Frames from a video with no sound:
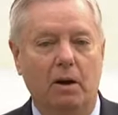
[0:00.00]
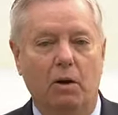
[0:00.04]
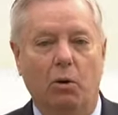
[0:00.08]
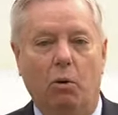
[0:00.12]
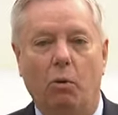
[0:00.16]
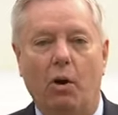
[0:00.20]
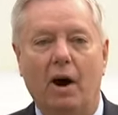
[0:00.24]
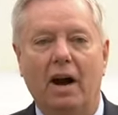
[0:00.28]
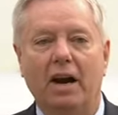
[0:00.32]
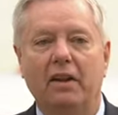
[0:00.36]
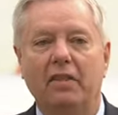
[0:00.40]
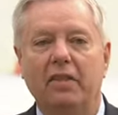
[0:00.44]

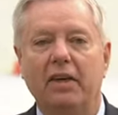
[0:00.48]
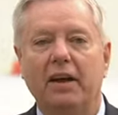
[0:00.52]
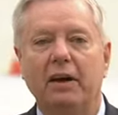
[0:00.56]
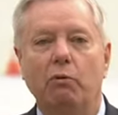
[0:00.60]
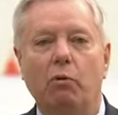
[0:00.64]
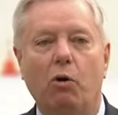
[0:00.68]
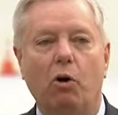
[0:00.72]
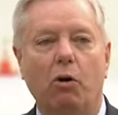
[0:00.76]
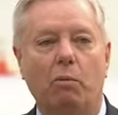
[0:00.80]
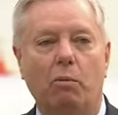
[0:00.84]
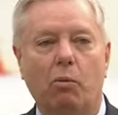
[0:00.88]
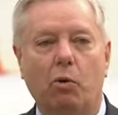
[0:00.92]
Why do they
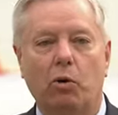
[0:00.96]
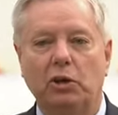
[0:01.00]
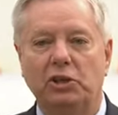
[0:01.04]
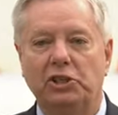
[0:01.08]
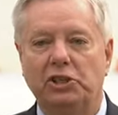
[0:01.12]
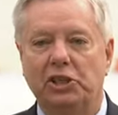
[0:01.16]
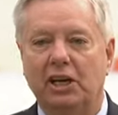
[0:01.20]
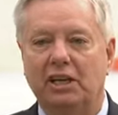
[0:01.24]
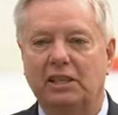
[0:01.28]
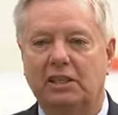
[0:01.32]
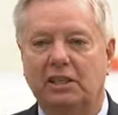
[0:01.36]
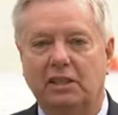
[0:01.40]
want more
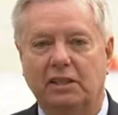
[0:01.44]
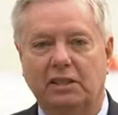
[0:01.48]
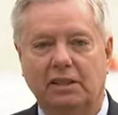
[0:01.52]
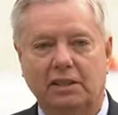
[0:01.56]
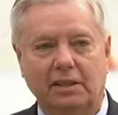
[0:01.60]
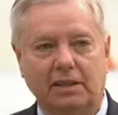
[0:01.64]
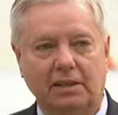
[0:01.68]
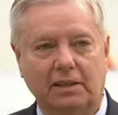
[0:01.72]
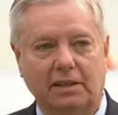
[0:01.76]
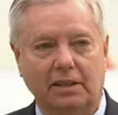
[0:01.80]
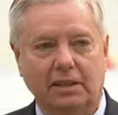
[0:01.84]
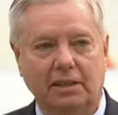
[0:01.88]

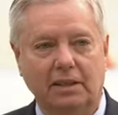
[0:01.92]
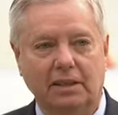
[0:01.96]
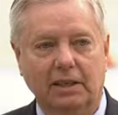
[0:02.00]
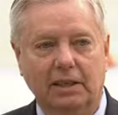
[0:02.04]
justices?